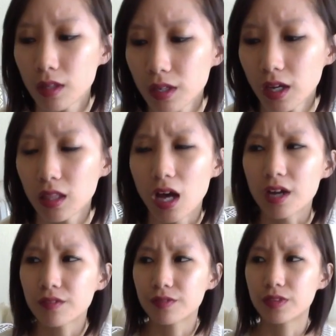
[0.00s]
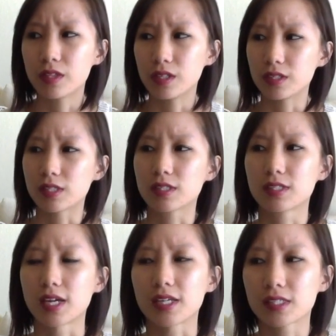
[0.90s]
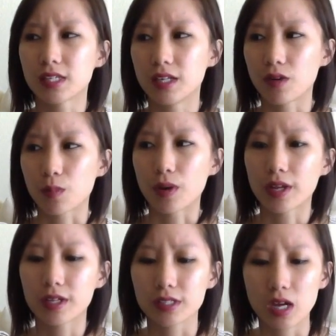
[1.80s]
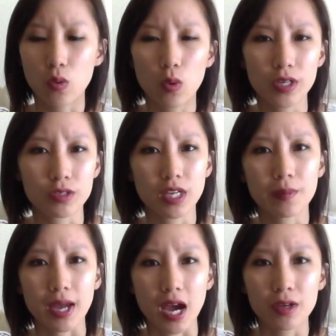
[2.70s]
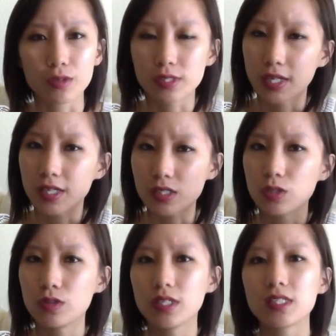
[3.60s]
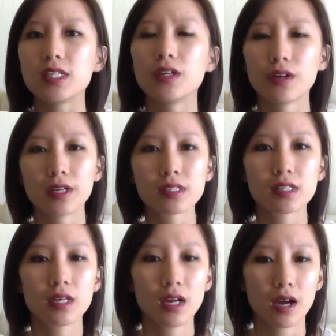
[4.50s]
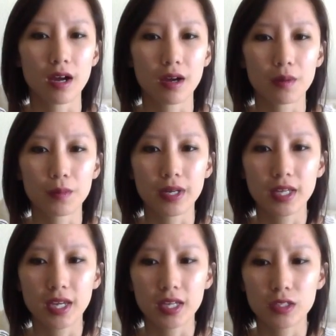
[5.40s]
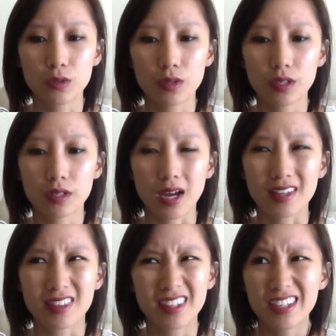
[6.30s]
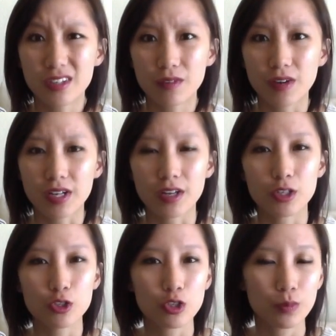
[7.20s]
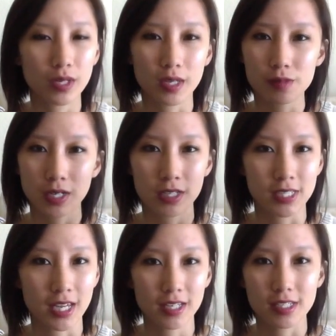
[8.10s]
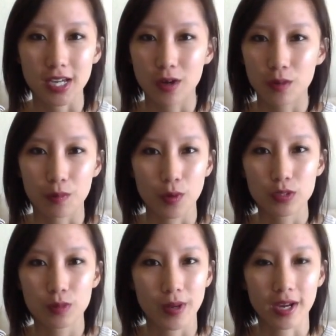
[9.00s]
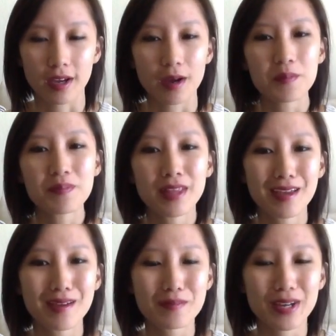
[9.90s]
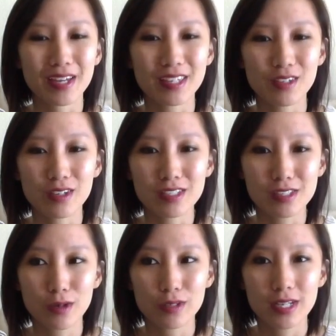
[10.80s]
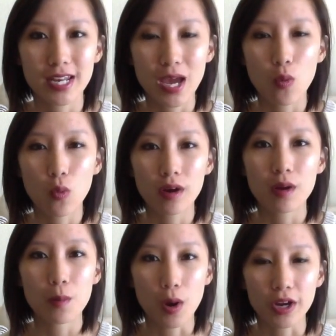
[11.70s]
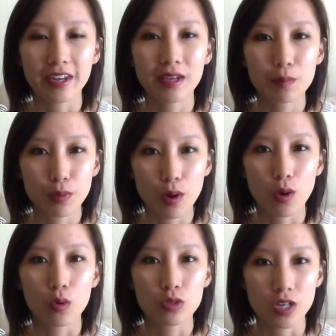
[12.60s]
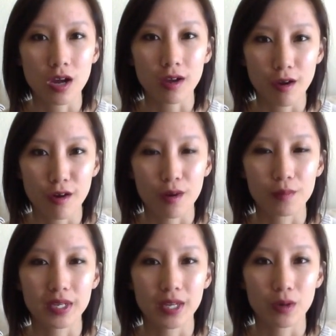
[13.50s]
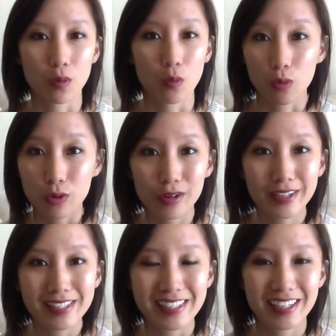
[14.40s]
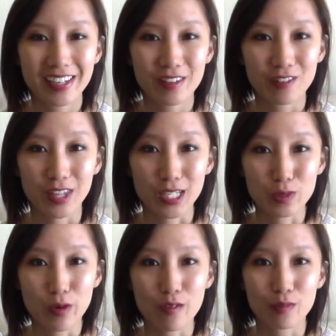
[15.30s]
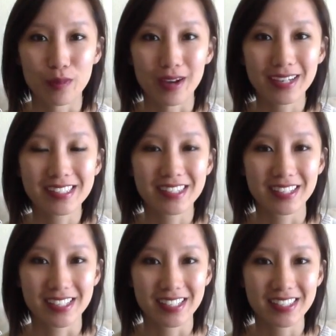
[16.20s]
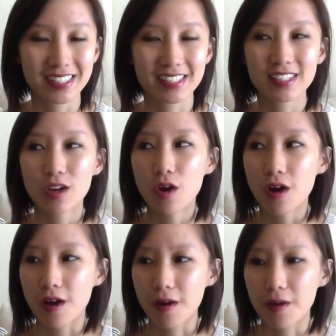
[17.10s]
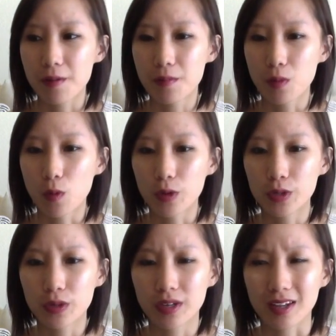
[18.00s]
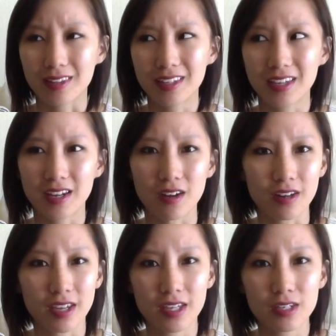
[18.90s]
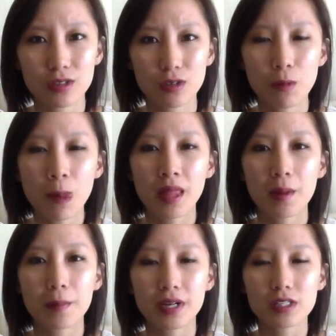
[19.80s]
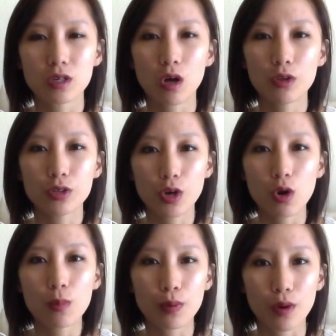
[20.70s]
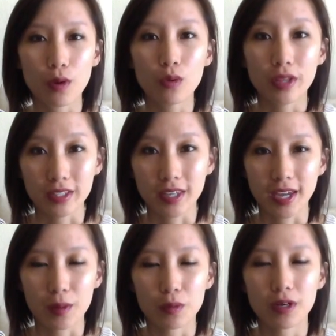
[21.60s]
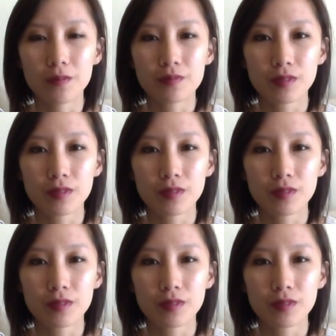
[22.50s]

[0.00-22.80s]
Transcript: a lot of the success in network marketing is not what you say, but how you say it, so you need to hear it. And again, I think you can find it on YouTube. It keeps getting taken down and posted back up. But you can just go to networkmarketingpro.com and order it for like $12, the discs. Or you can, I think, get it on Kindle. But it's called GoPro, like the camera.